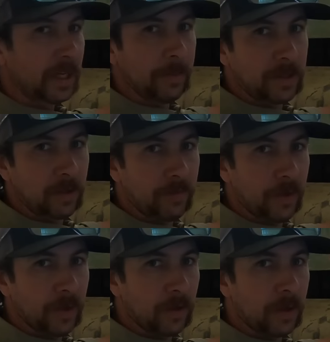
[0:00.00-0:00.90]
to get me to the
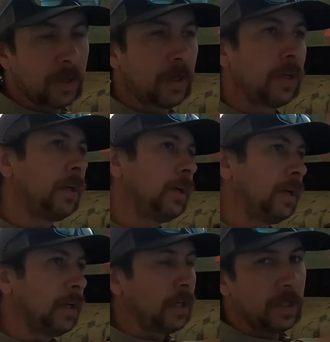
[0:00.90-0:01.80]
field,
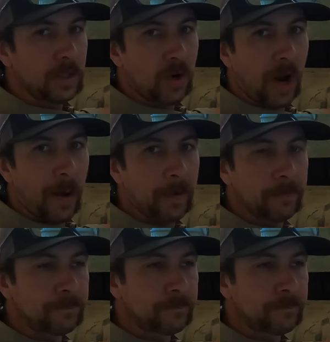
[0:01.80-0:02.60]
then drop it.